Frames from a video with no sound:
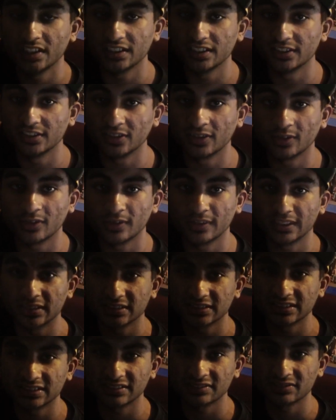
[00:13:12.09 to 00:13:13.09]
You know,
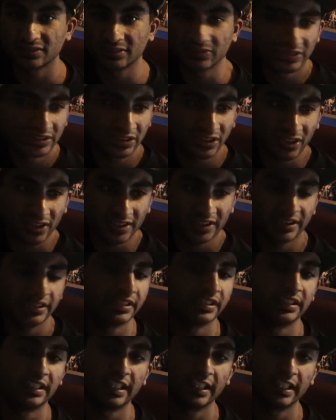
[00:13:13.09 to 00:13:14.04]
we talked here and